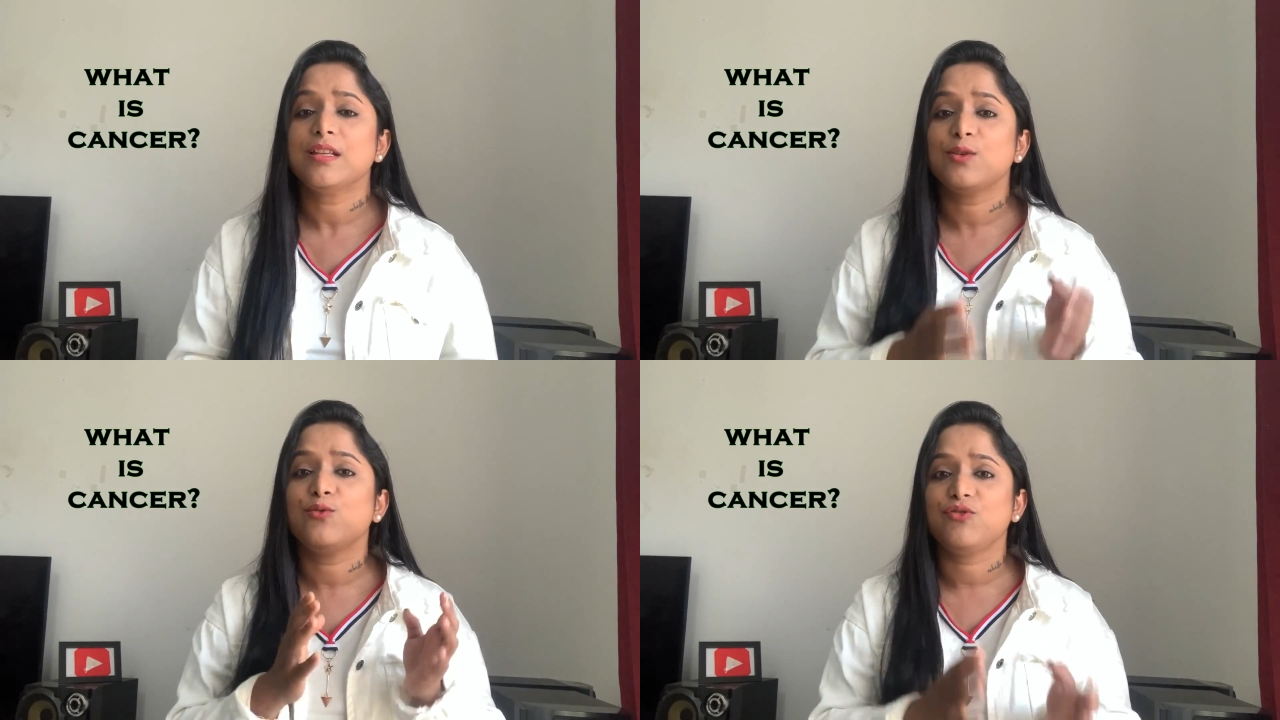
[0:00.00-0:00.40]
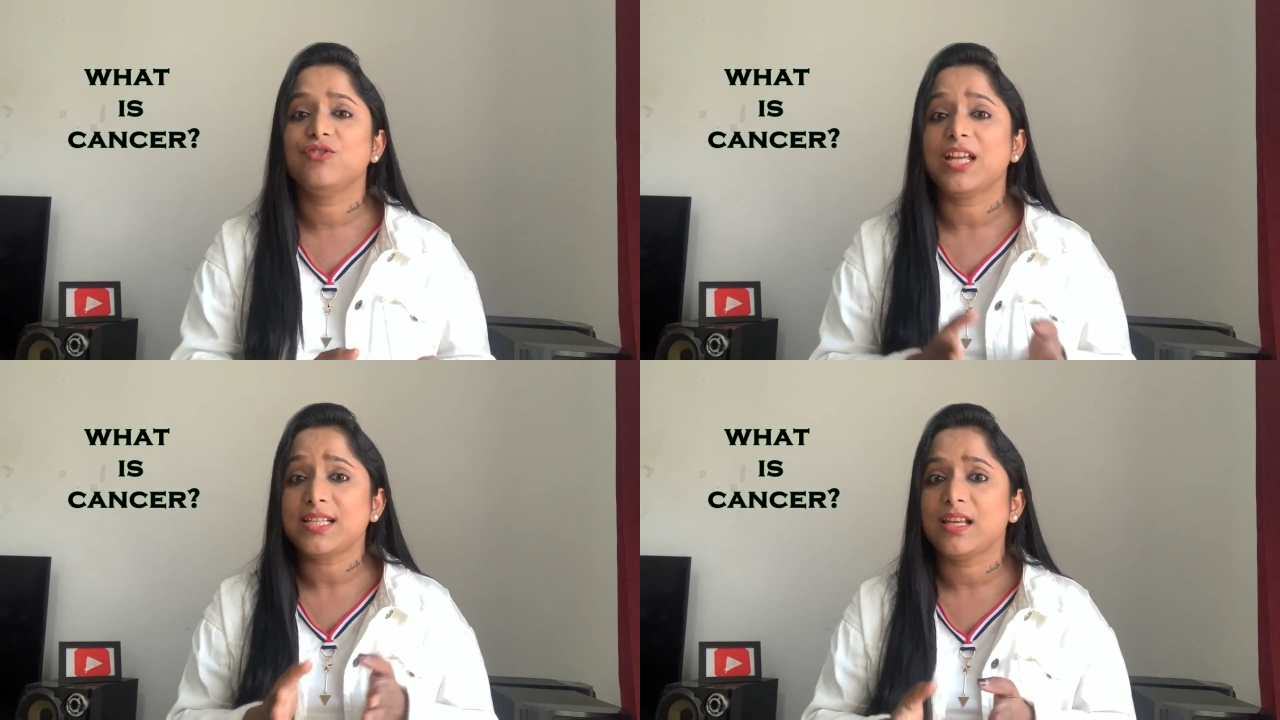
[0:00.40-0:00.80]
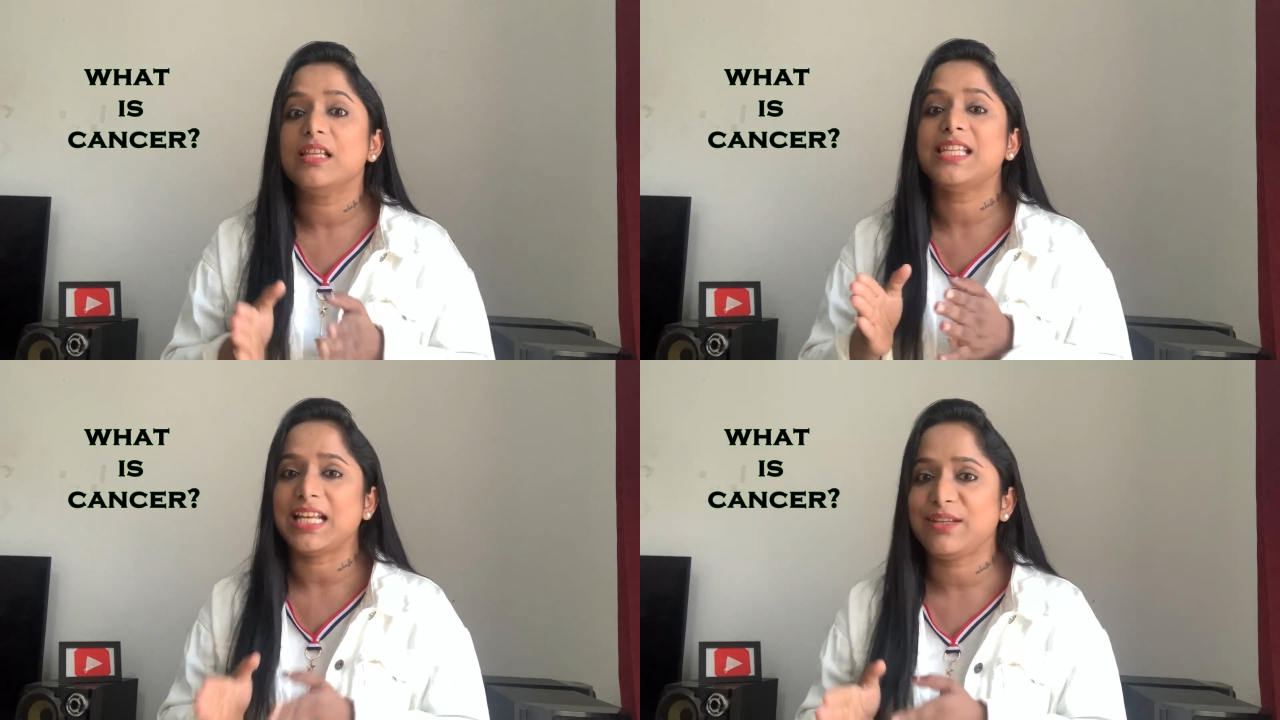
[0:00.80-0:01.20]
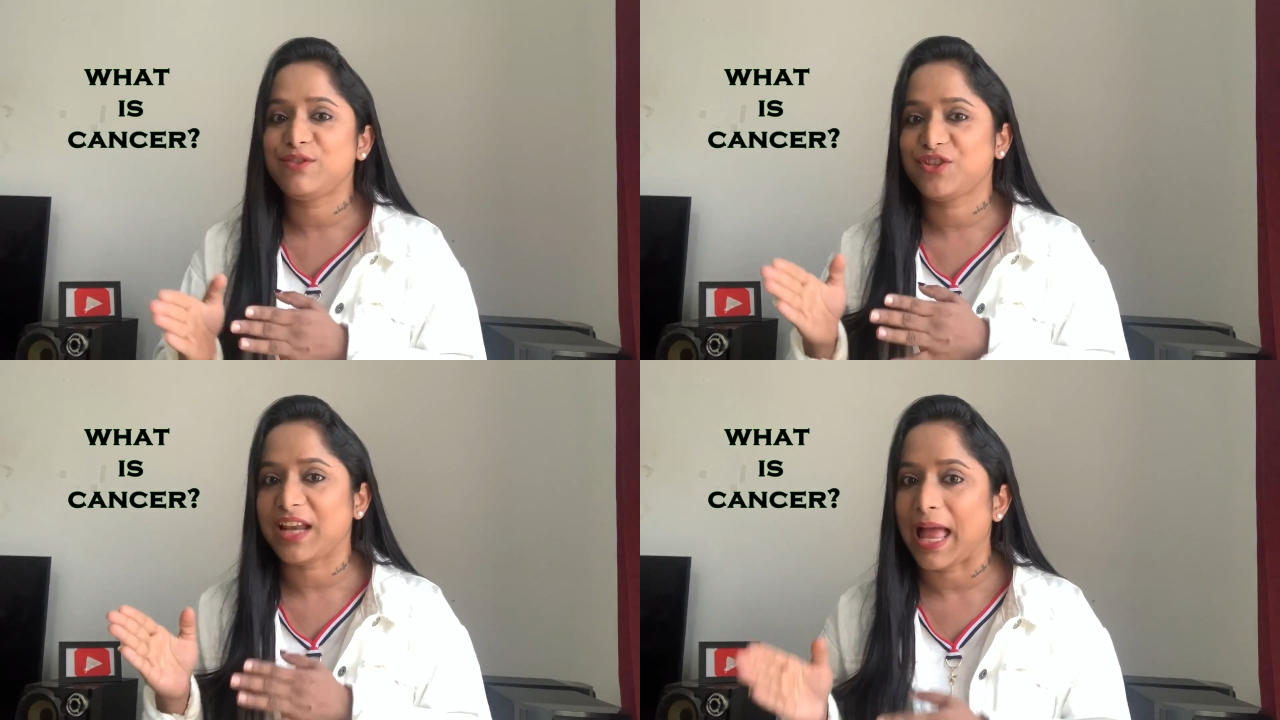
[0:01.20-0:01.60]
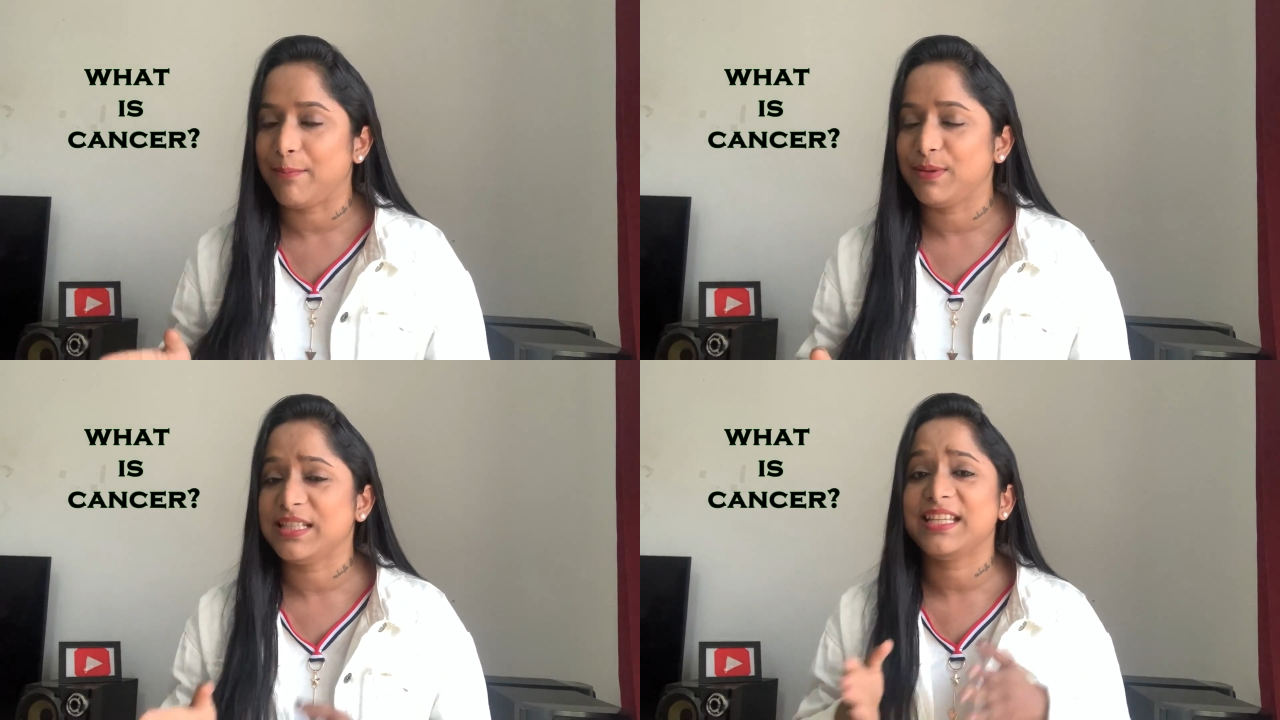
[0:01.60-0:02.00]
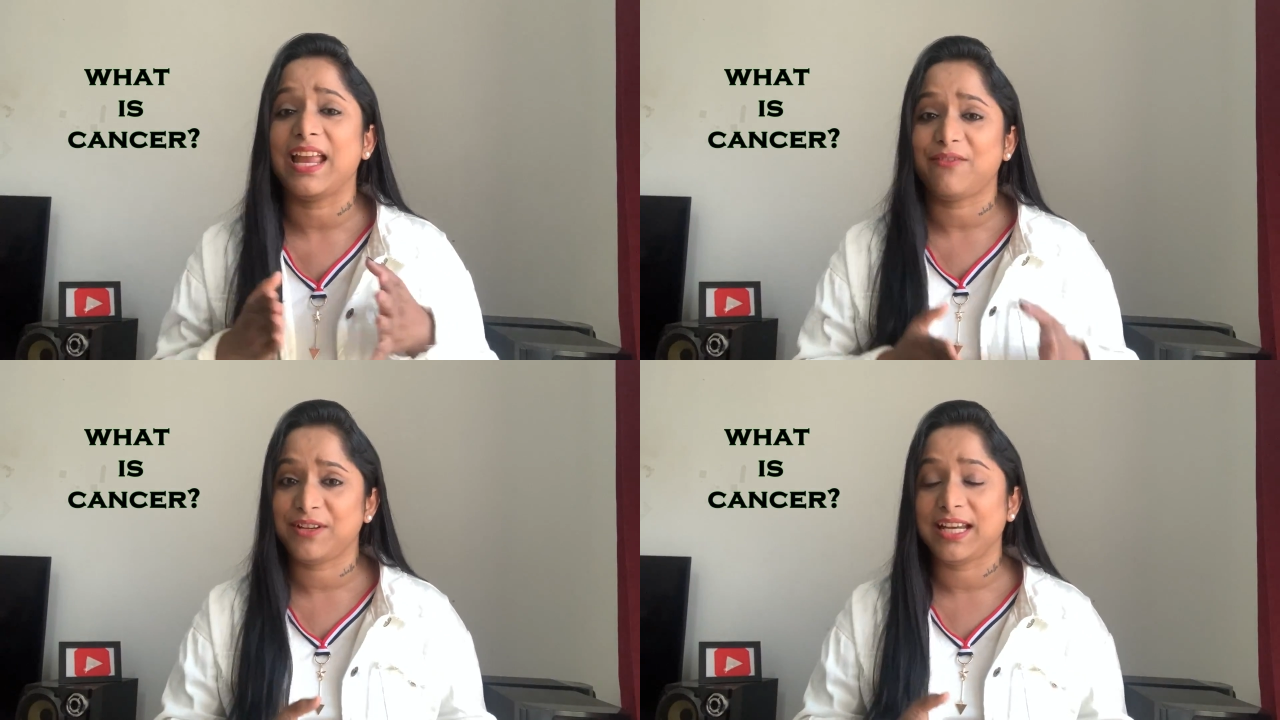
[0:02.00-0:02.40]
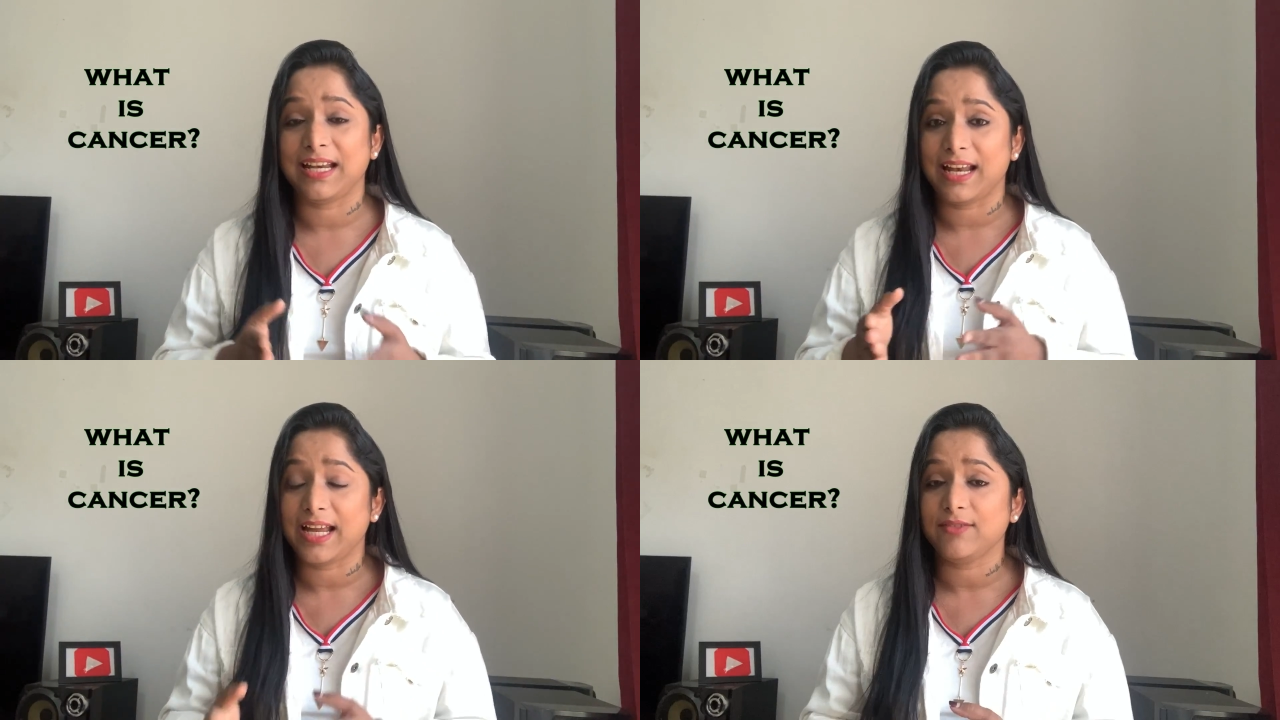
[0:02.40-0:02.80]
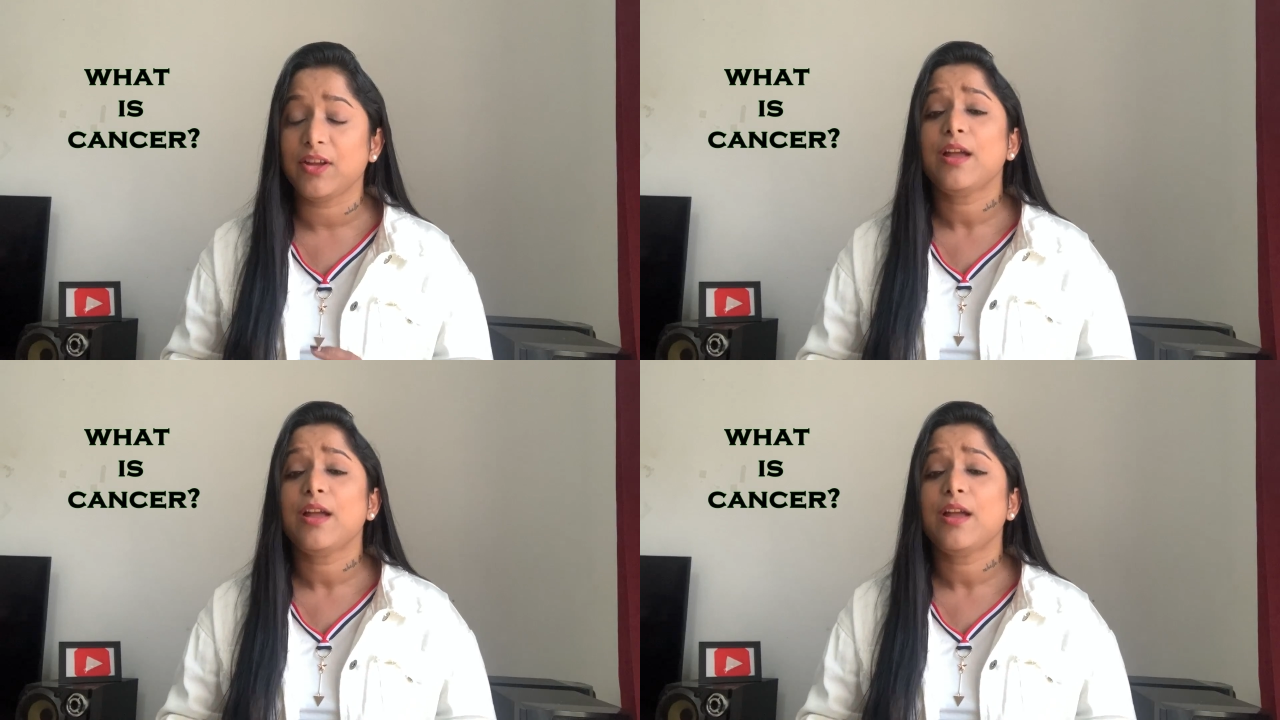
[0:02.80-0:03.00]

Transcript: So thus cell division happens in everyday life.